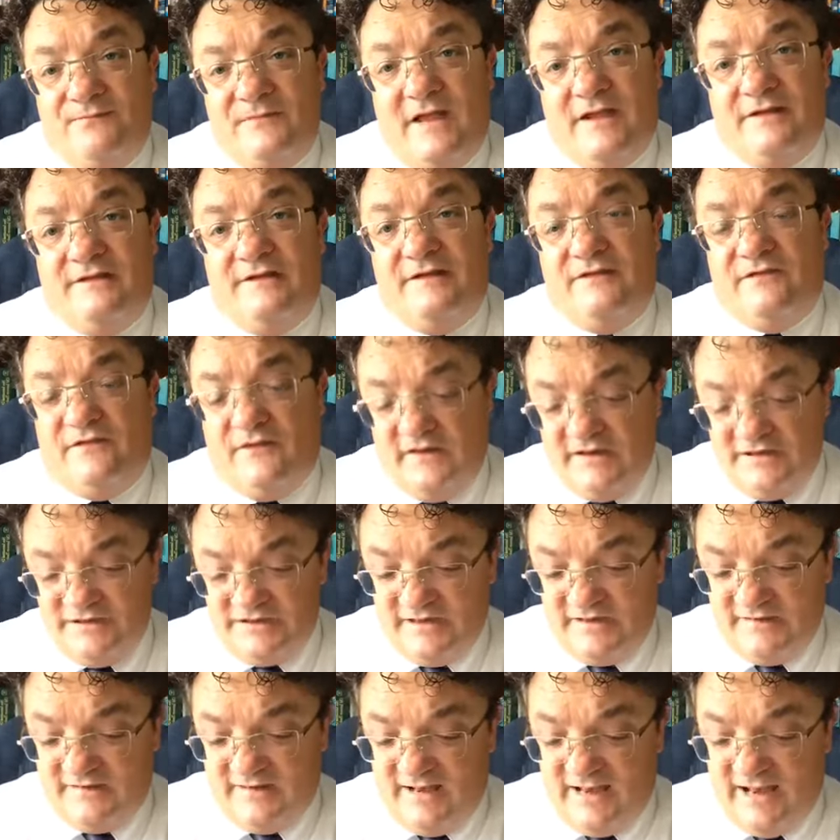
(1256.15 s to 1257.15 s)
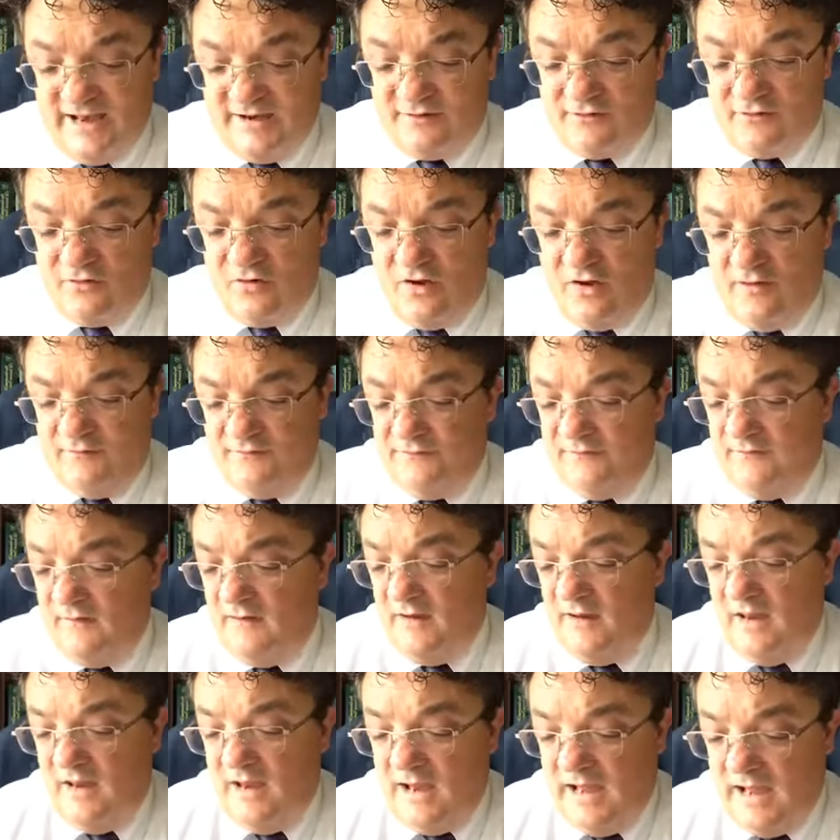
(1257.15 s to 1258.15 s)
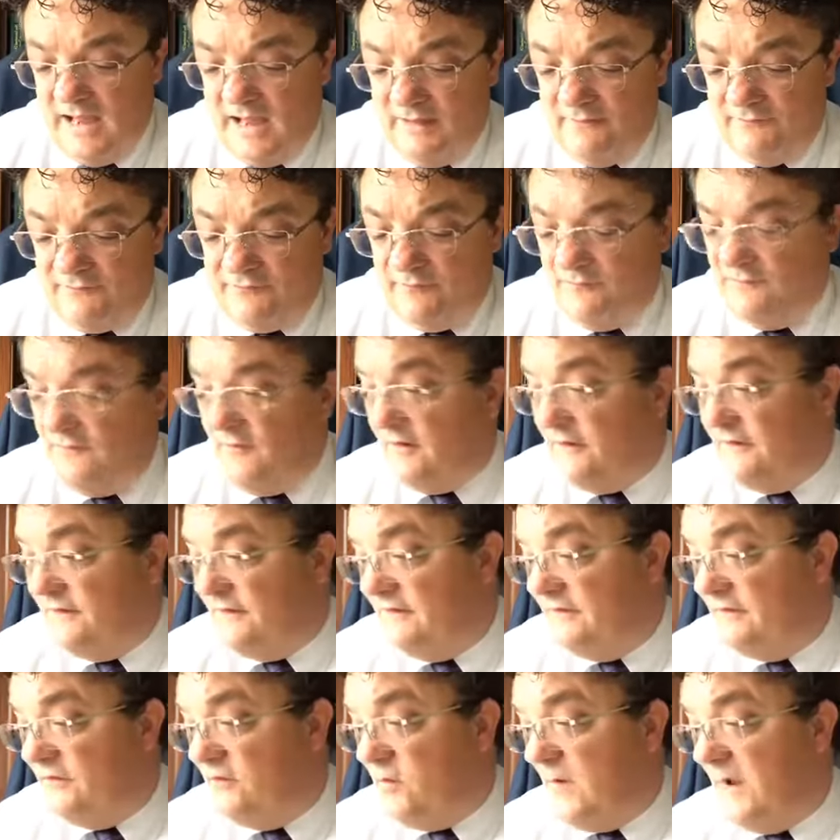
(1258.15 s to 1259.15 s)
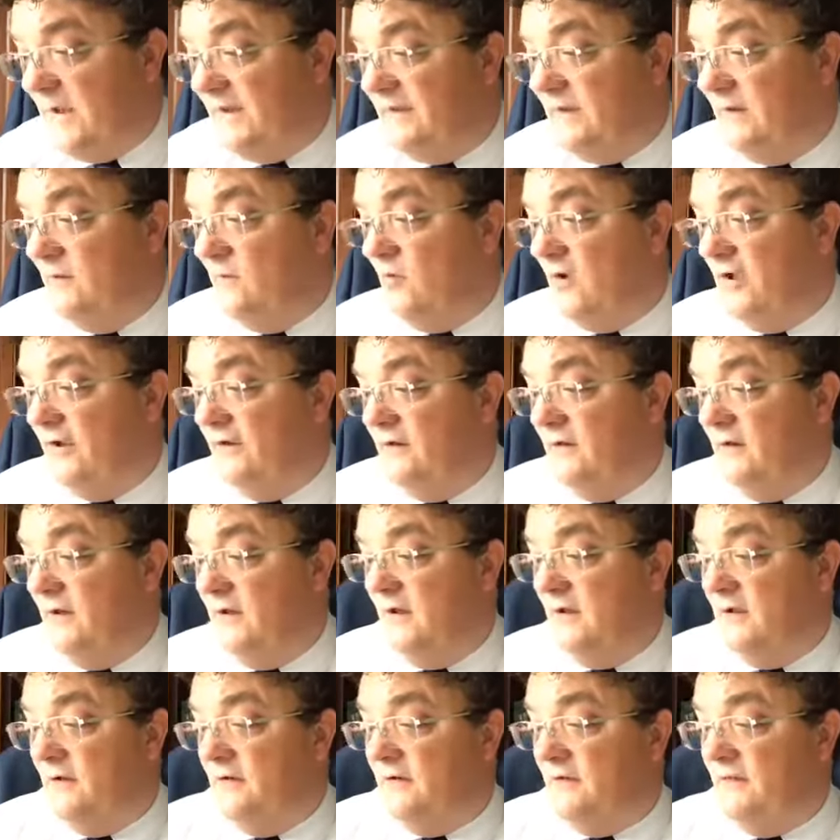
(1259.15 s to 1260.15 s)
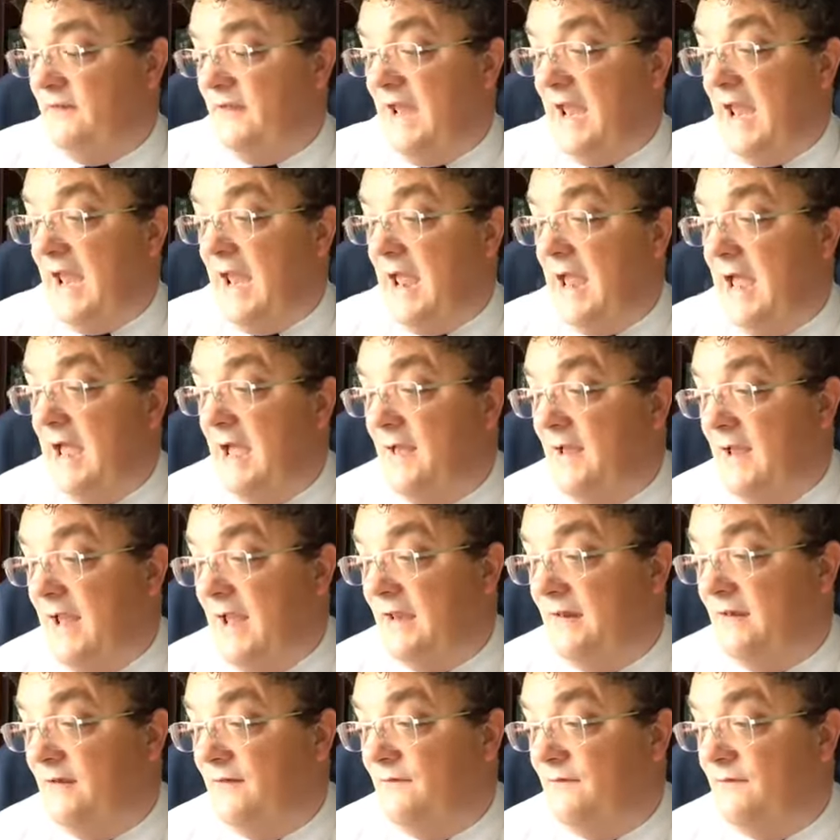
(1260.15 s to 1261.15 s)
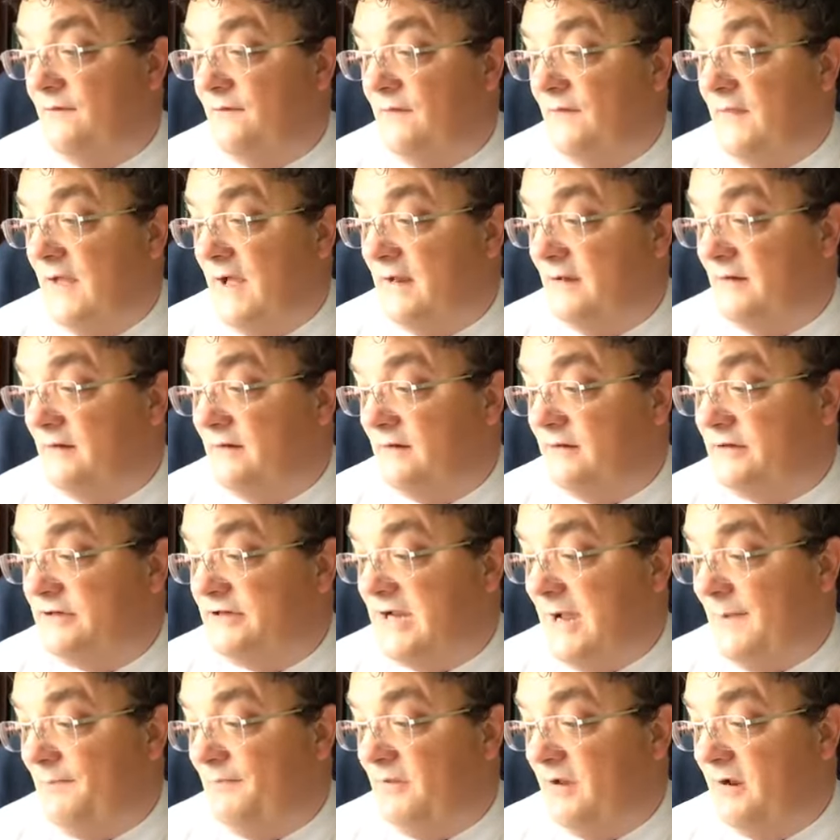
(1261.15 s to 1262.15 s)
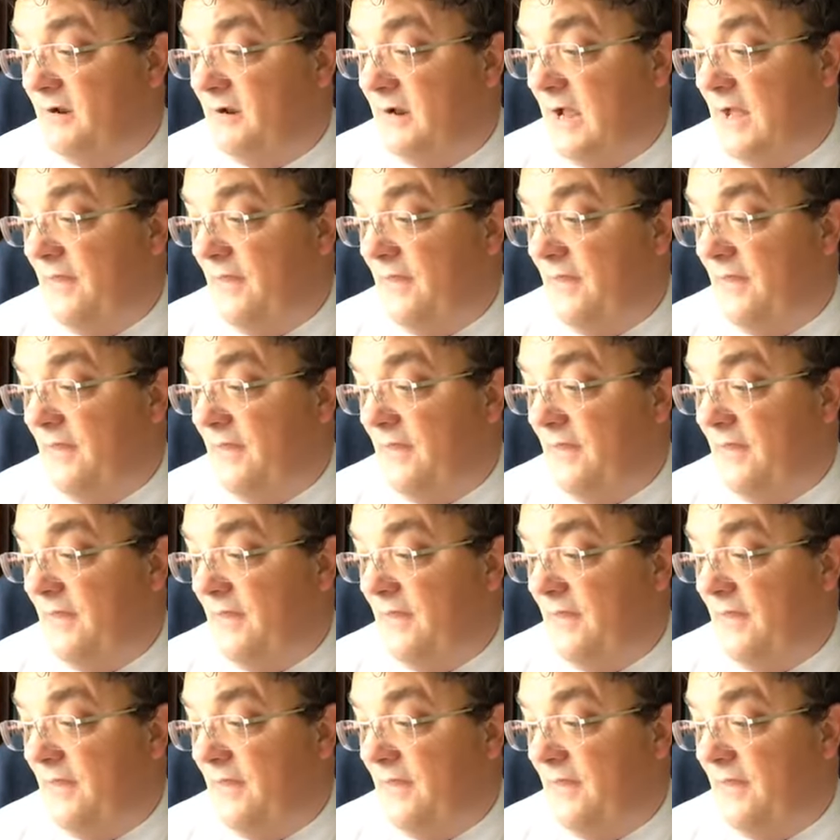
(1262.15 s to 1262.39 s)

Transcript: as he's finishing the letter off uh, from verses 21 to the uh, end of that chapter.